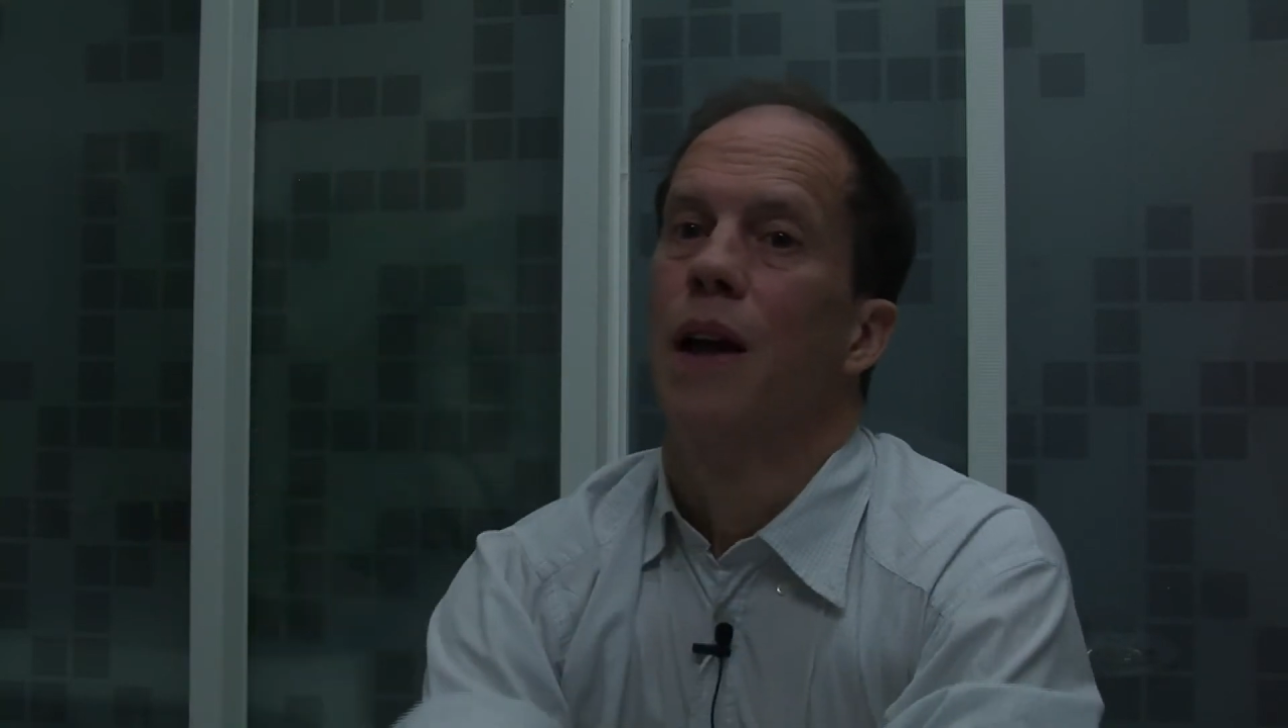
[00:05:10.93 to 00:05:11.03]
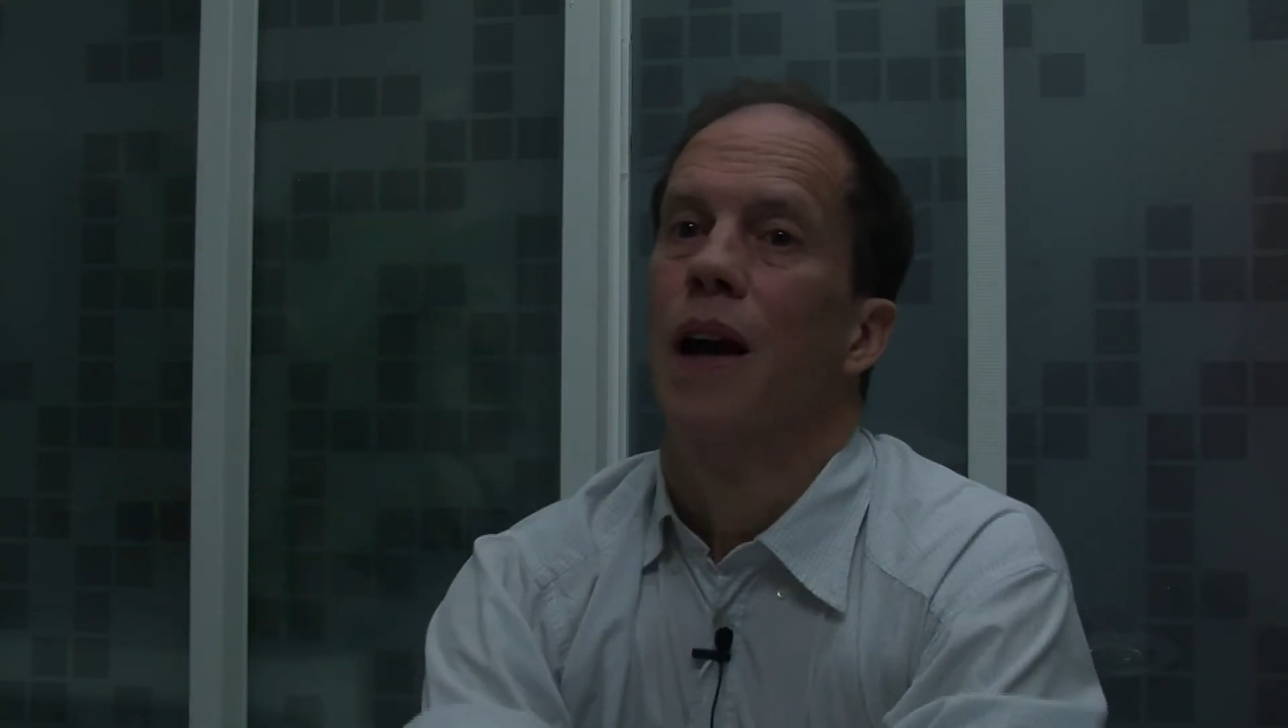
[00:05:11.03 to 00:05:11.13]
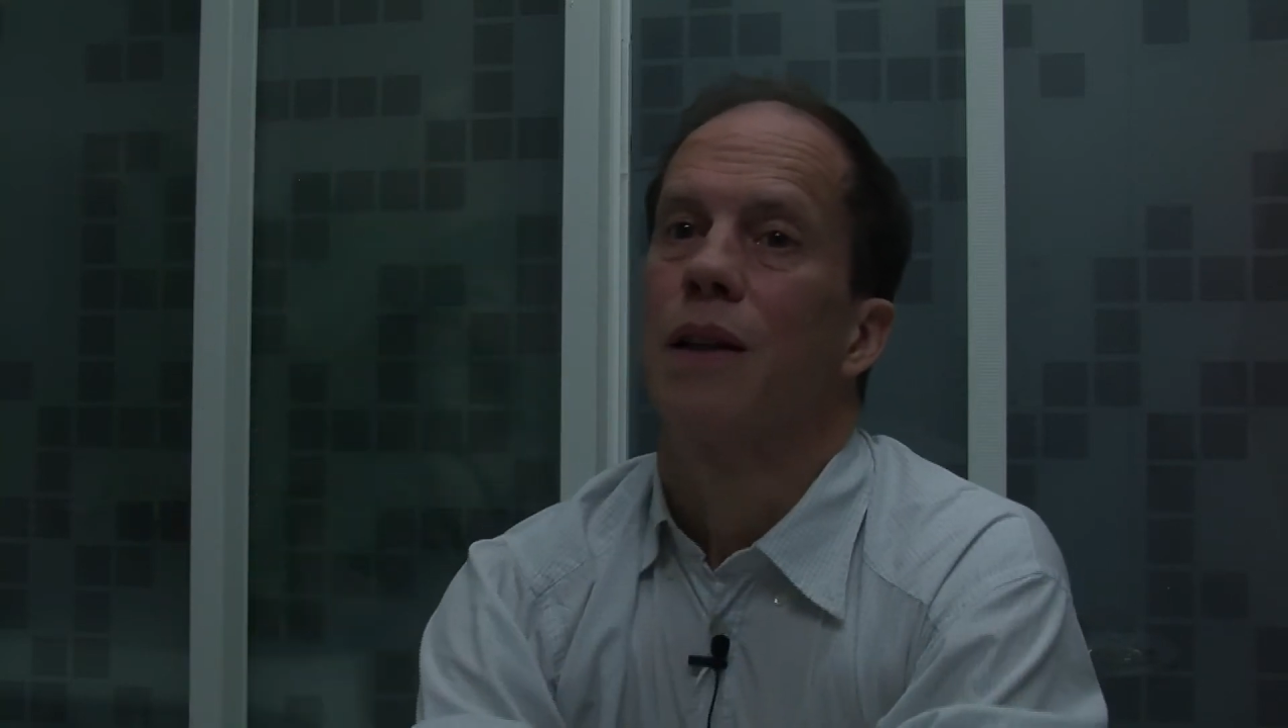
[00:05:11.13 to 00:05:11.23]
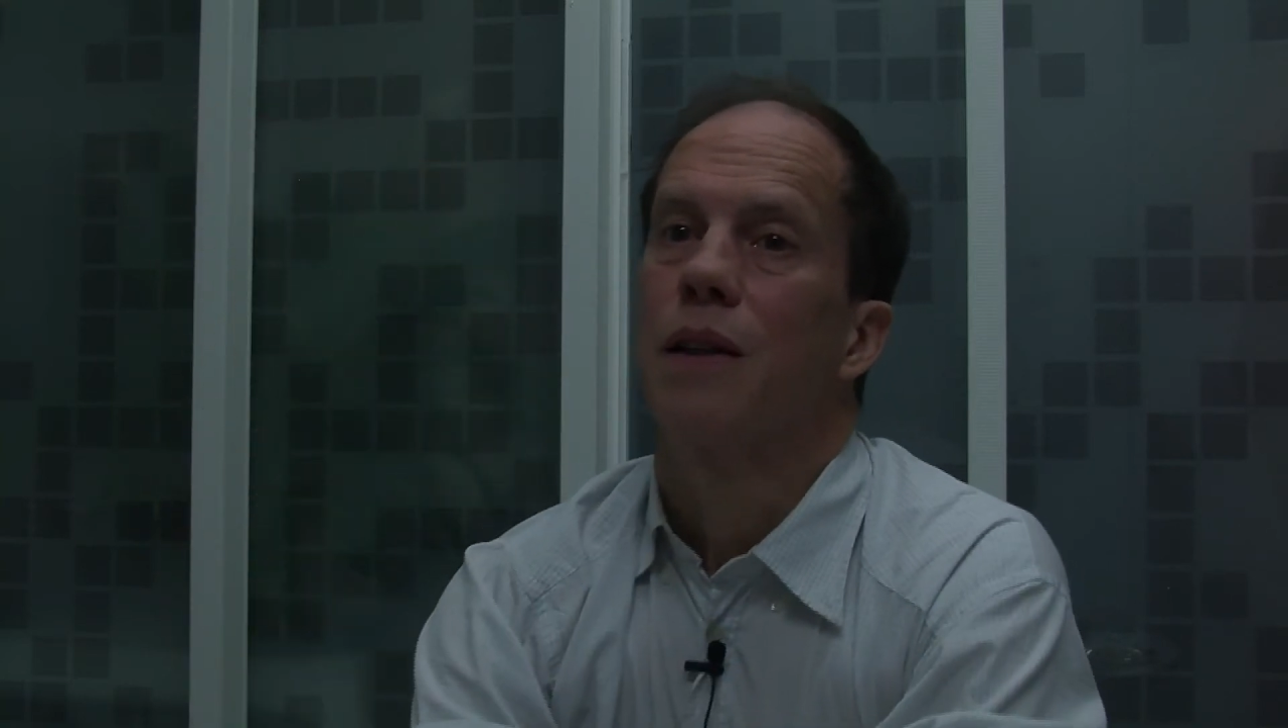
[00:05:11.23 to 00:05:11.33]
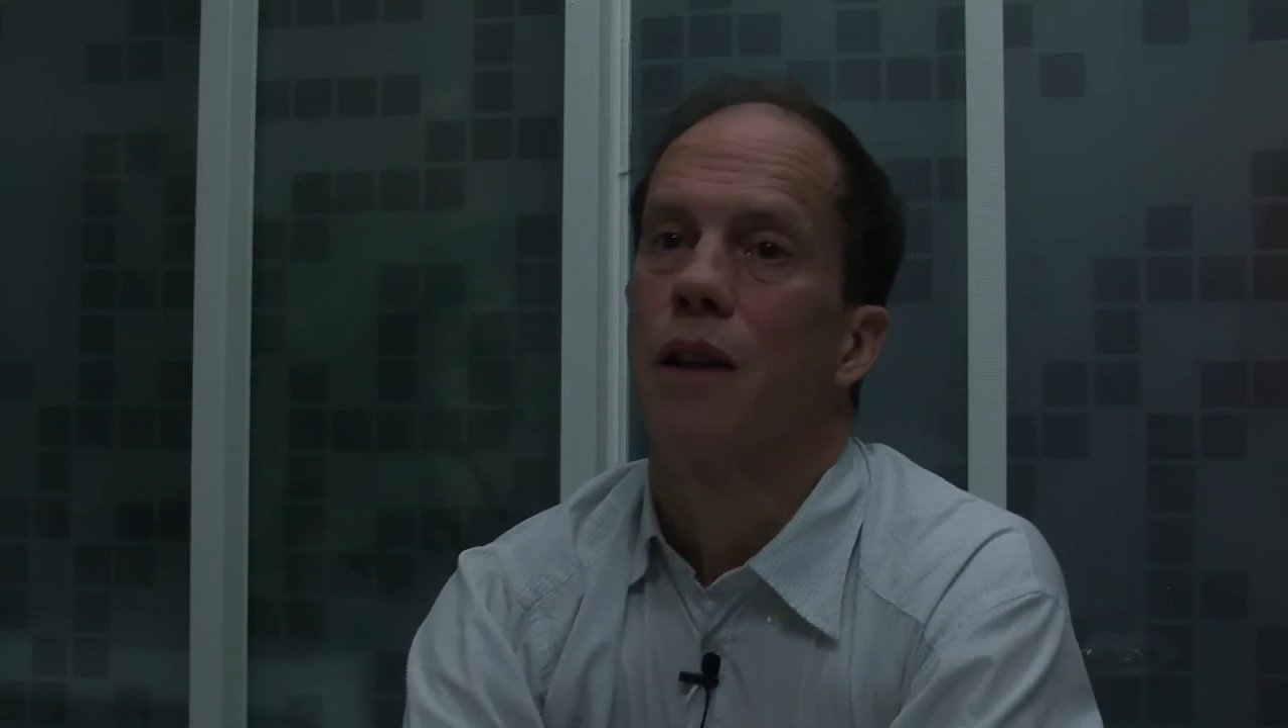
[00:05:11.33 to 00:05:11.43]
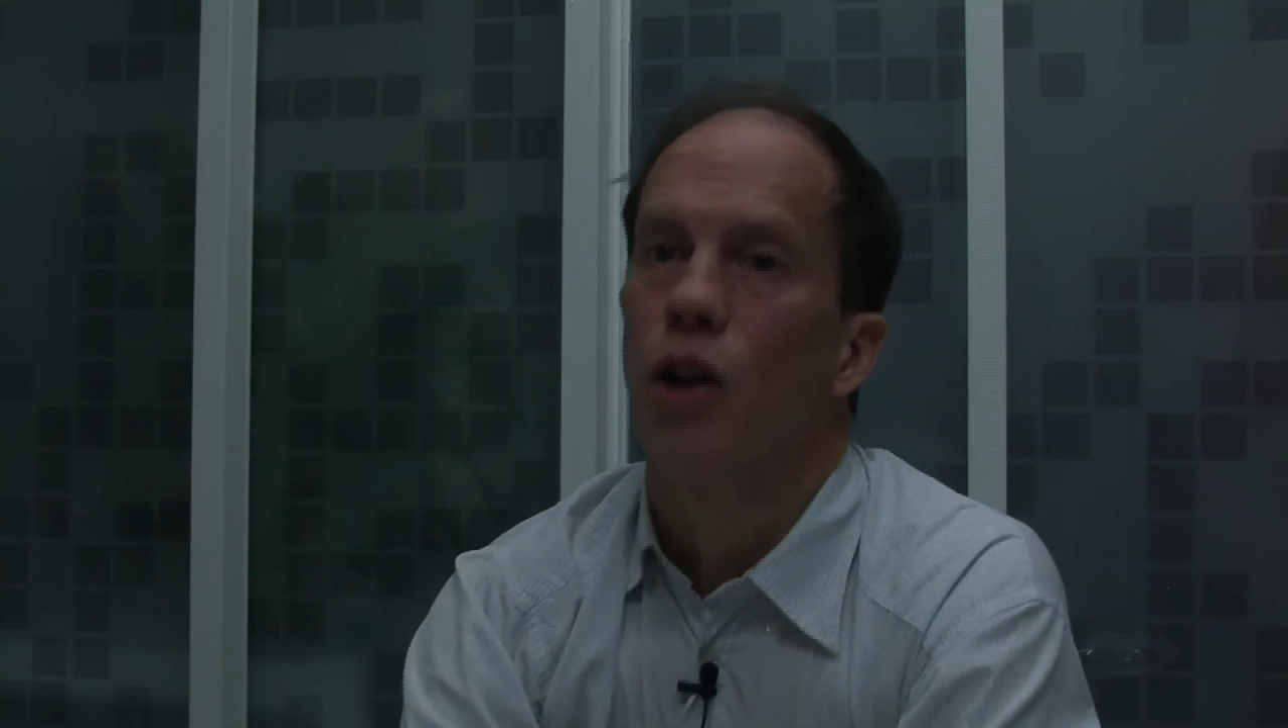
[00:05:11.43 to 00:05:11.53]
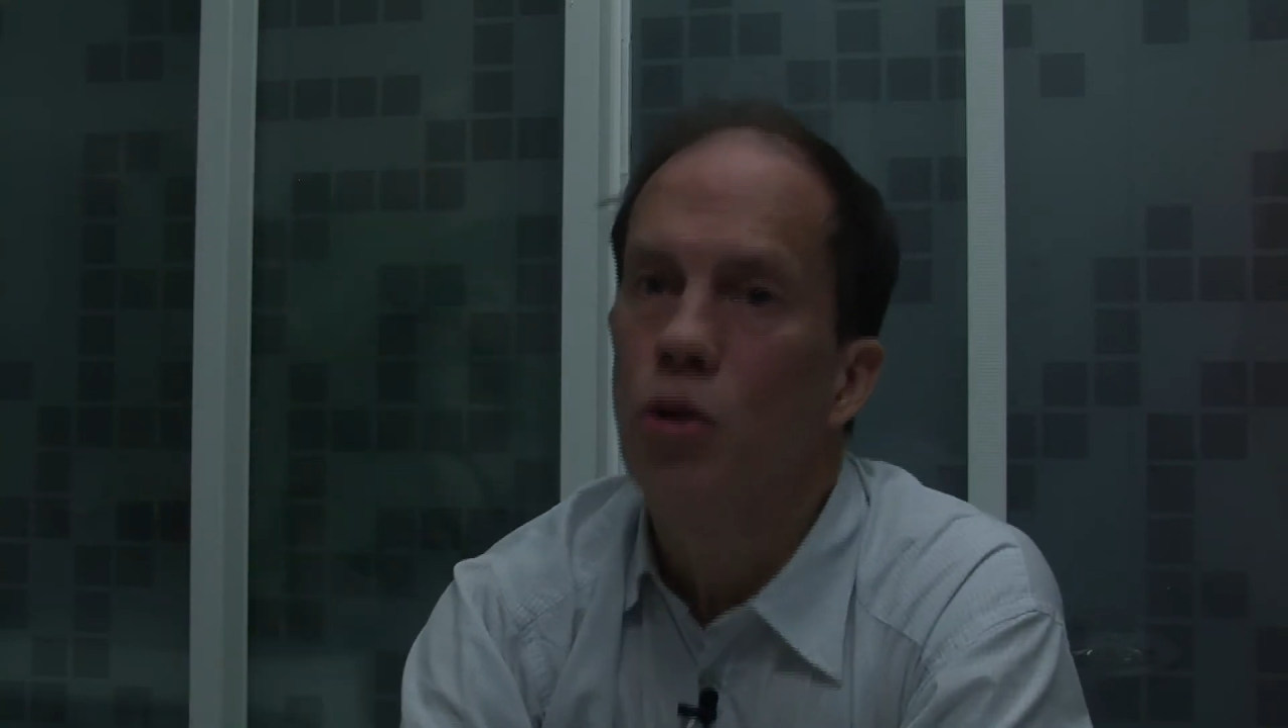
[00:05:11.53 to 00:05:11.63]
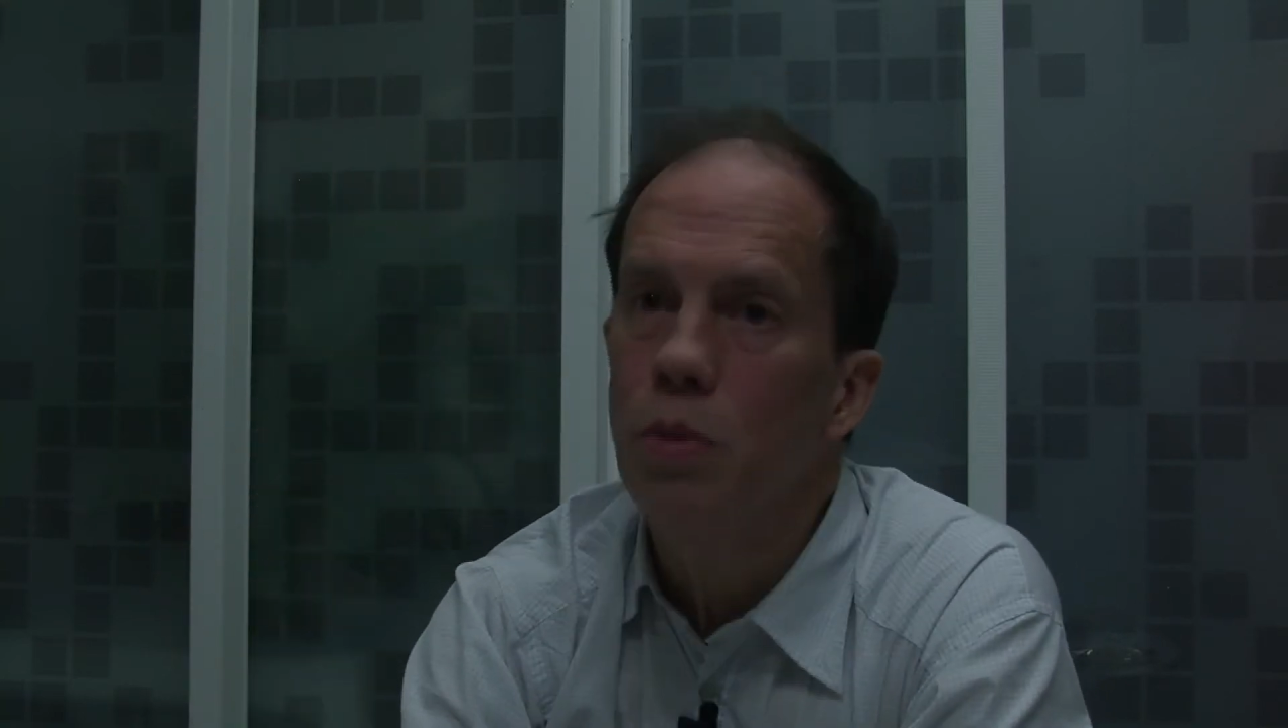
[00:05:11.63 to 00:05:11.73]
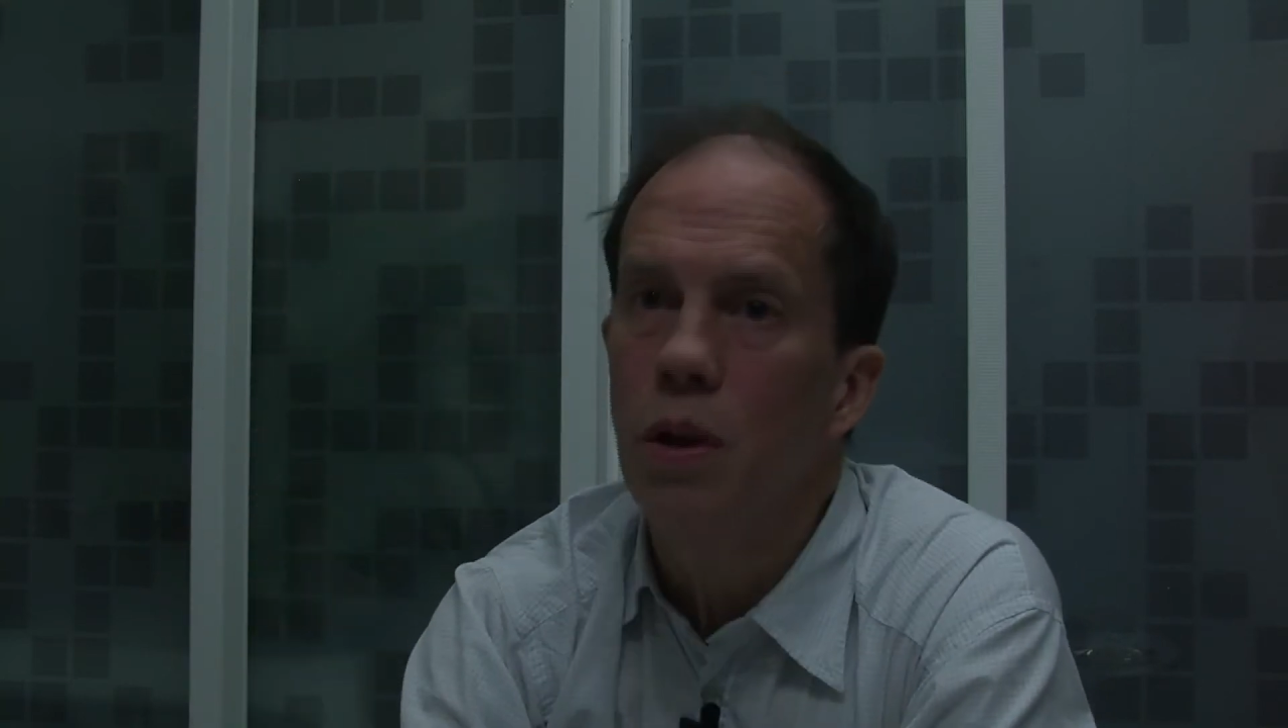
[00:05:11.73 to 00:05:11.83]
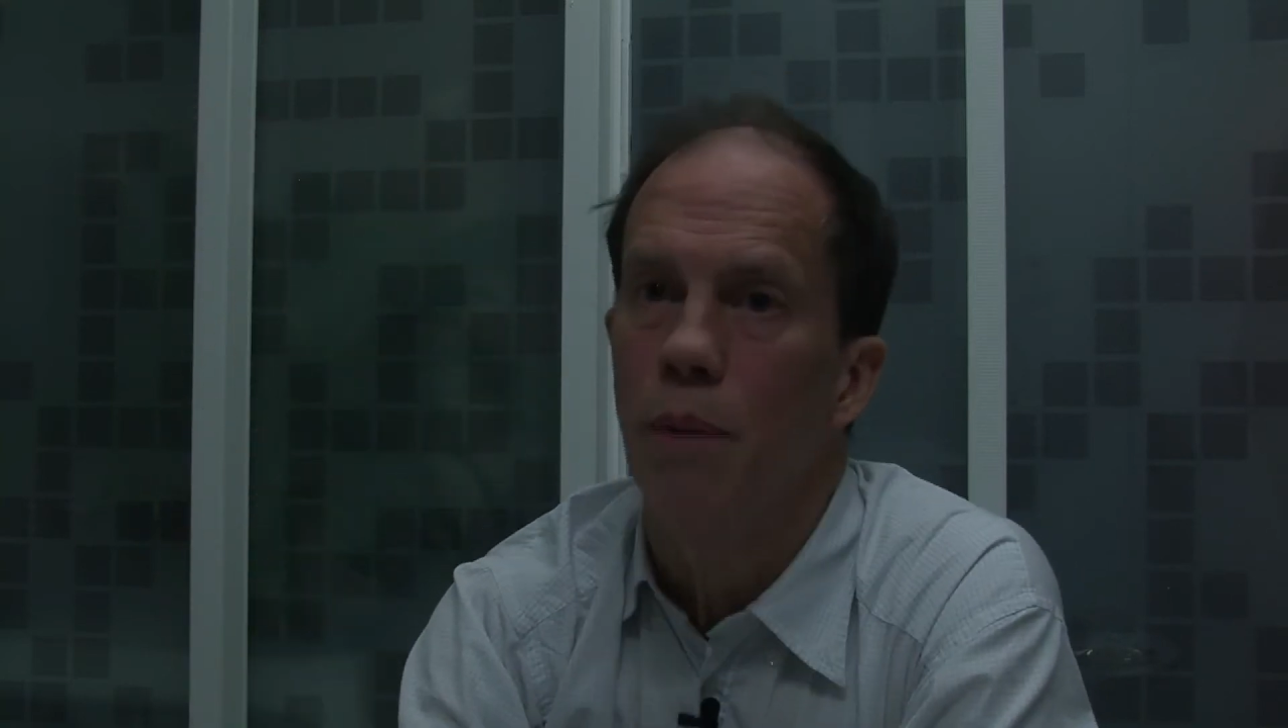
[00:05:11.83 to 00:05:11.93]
a global,